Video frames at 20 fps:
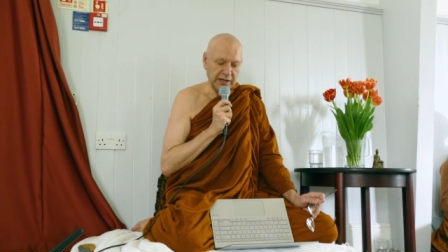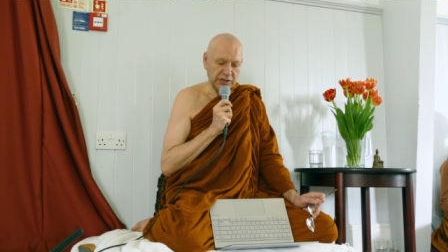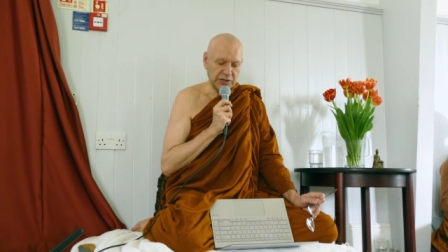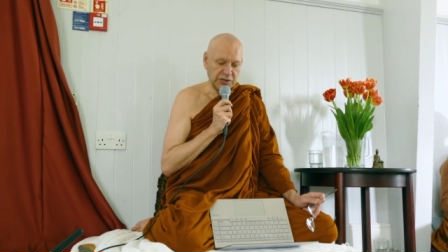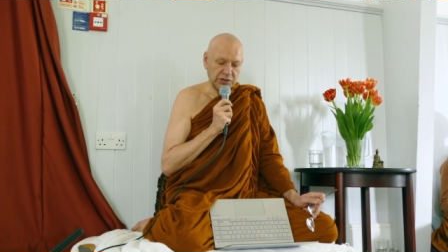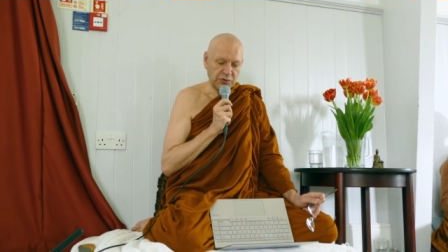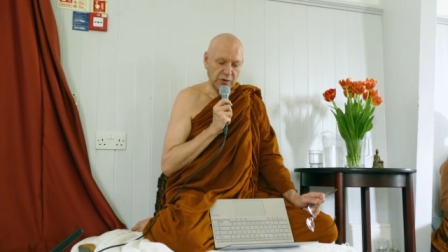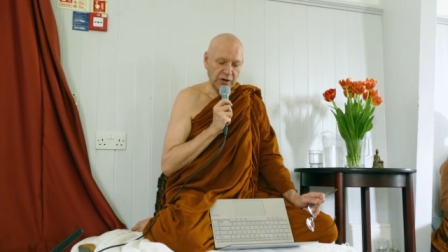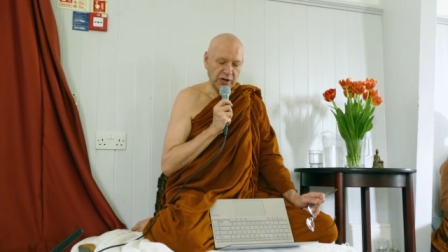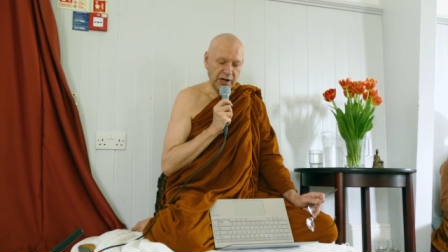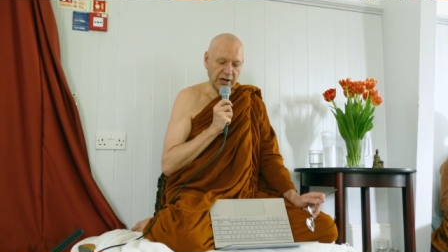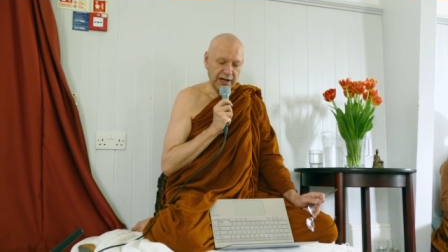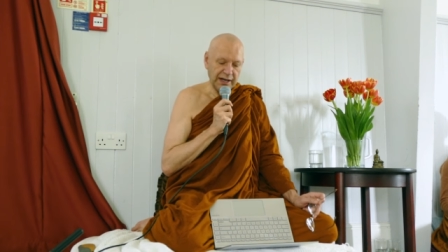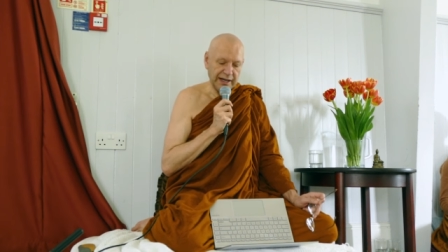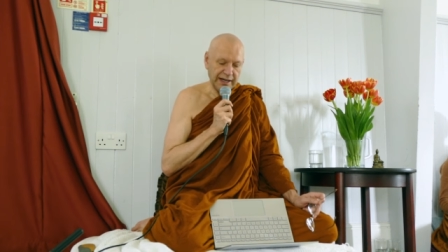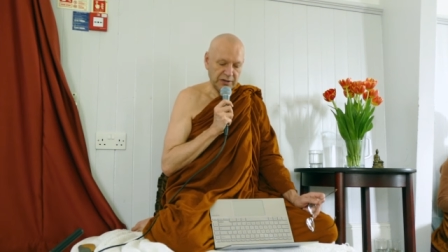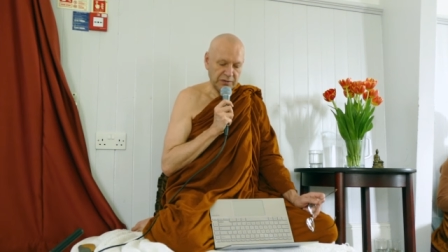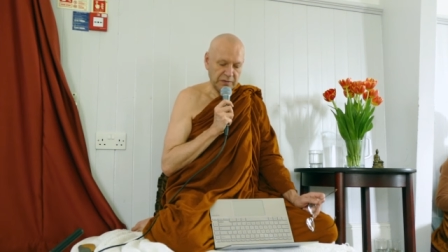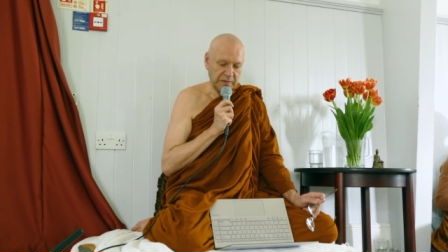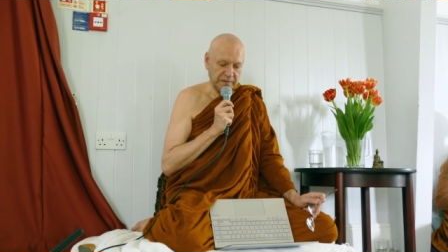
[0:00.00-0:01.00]

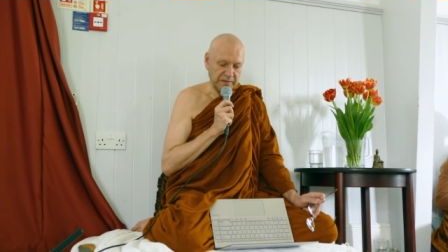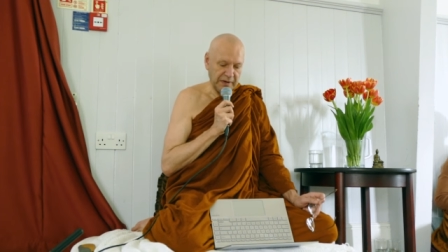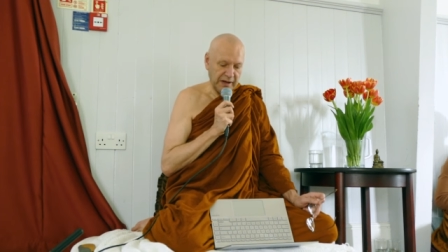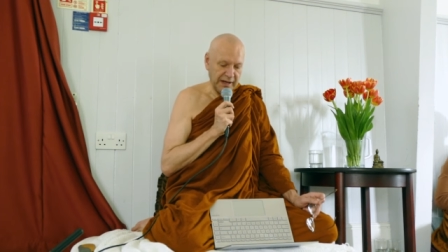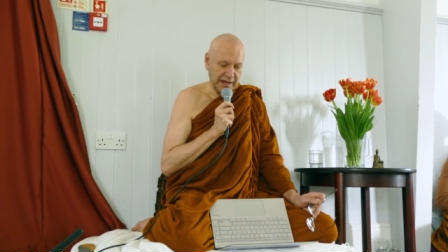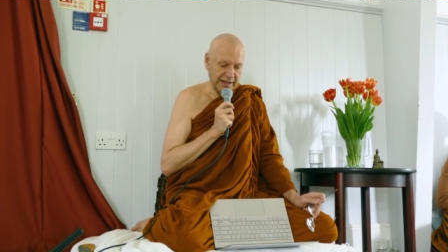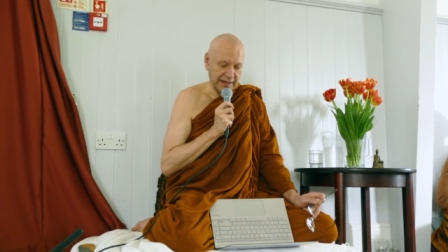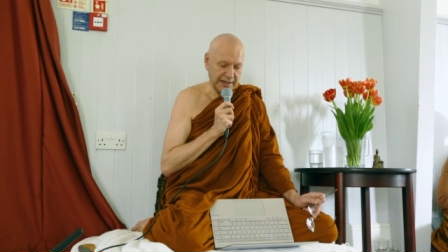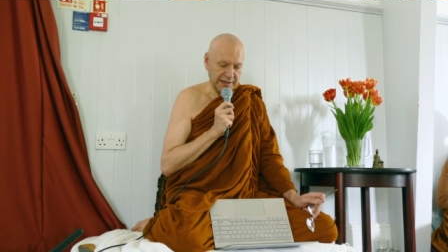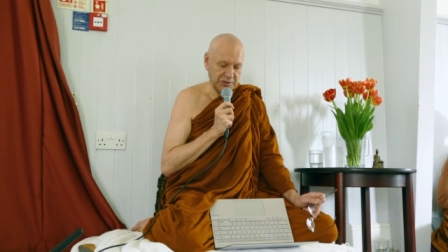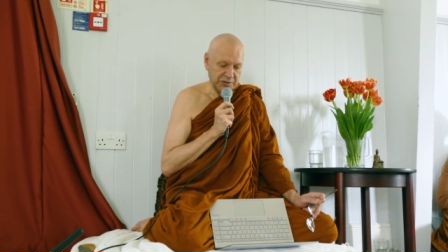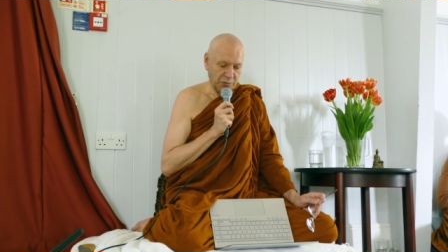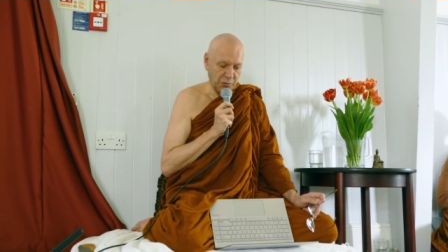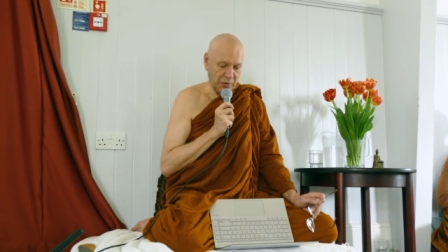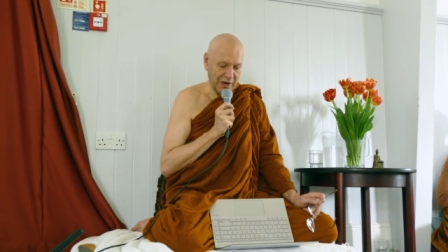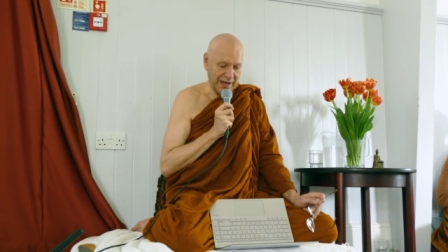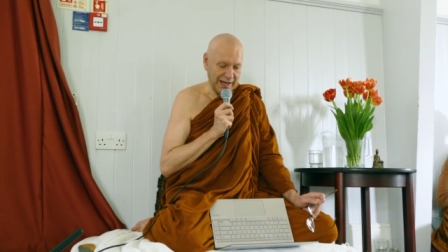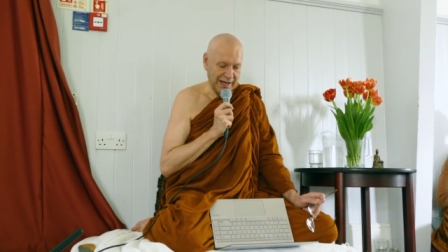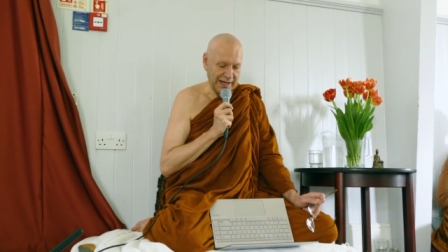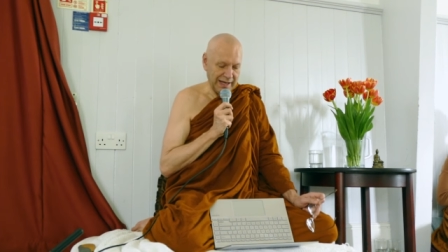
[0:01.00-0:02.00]
struggling to find his
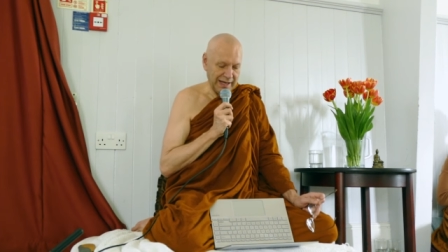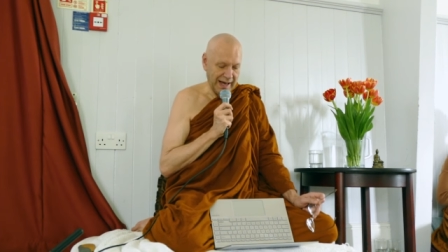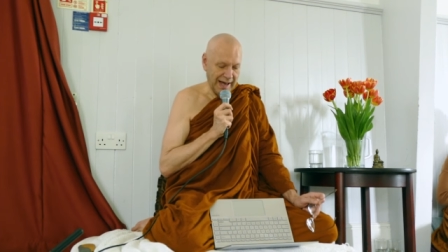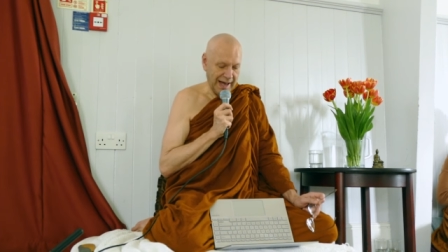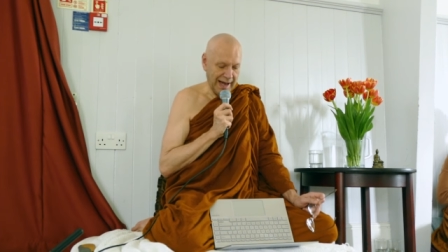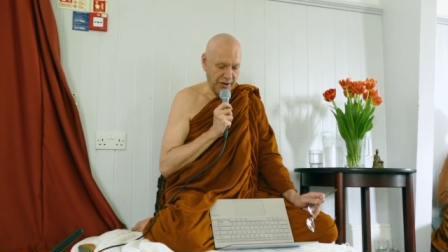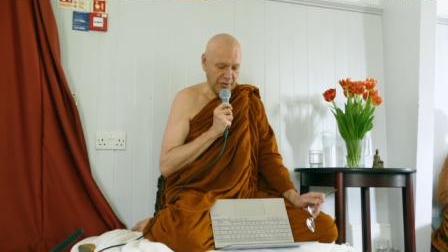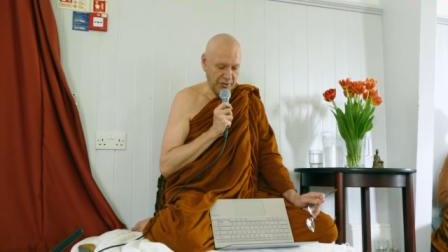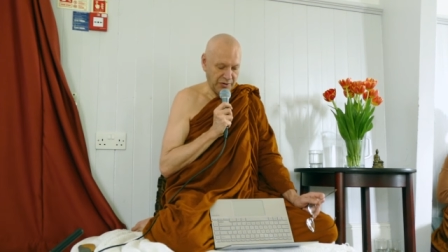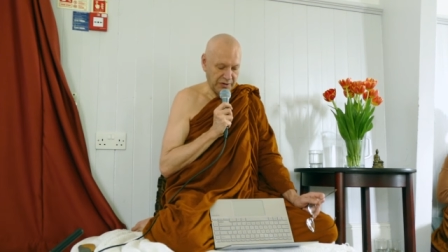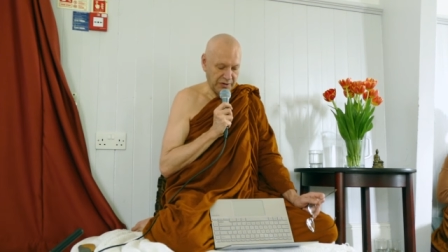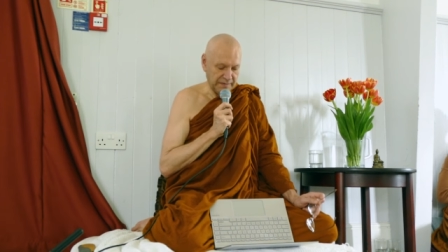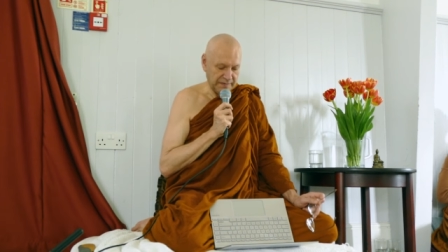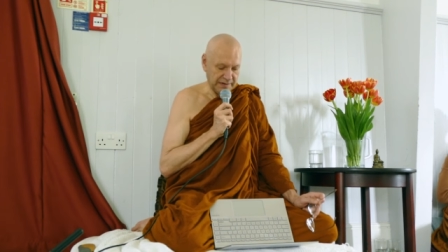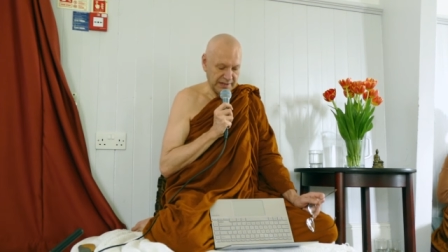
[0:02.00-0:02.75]
way out of